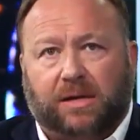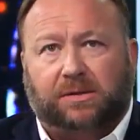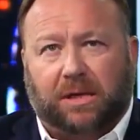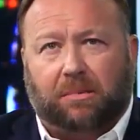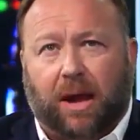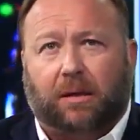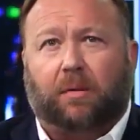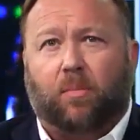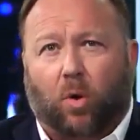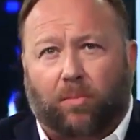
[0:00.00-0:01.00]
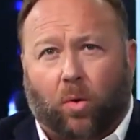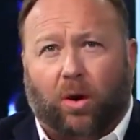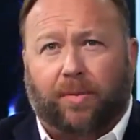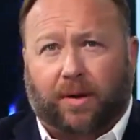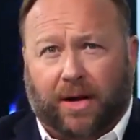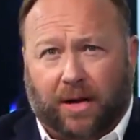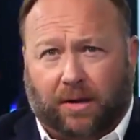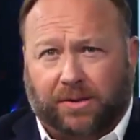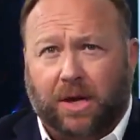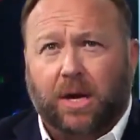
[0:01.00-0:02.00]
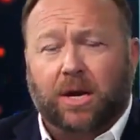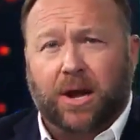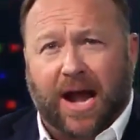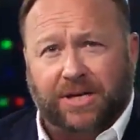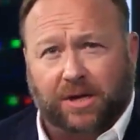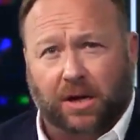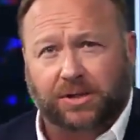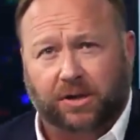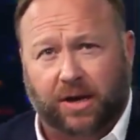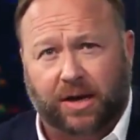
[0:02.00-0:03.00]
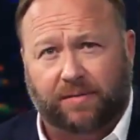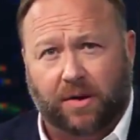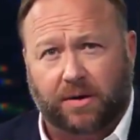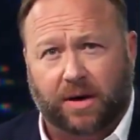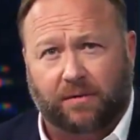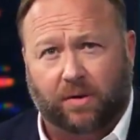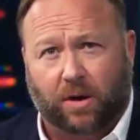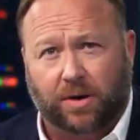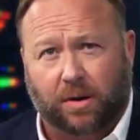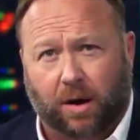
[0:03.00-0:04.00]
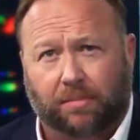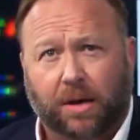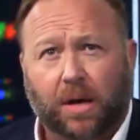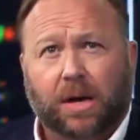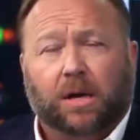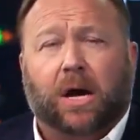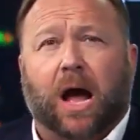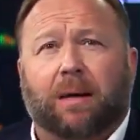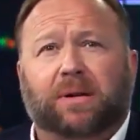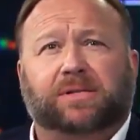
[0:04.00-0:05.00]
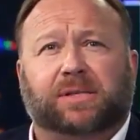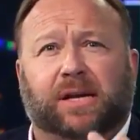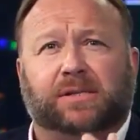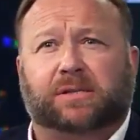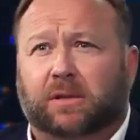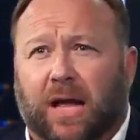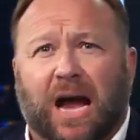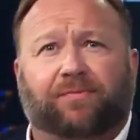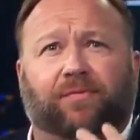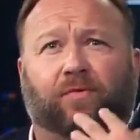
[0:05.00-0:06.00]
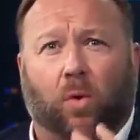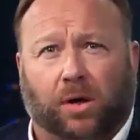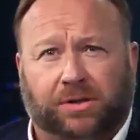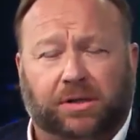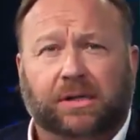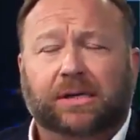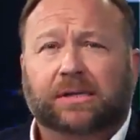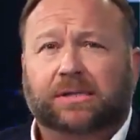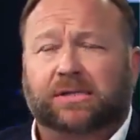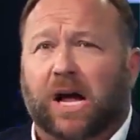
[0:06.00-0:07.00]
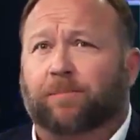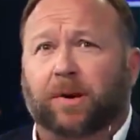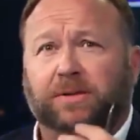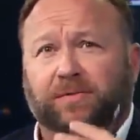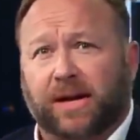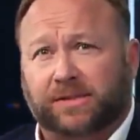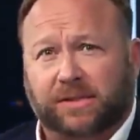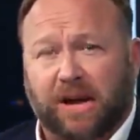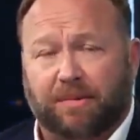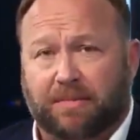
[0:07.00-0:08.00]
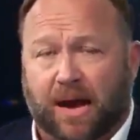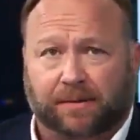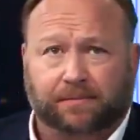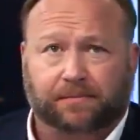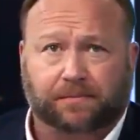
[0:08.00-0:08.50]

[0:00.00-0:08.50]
does seem like they're more and more on their heels. Nationalists are getting voted in everywhere in Europe. Common sense, life force, self-preservation is coming back.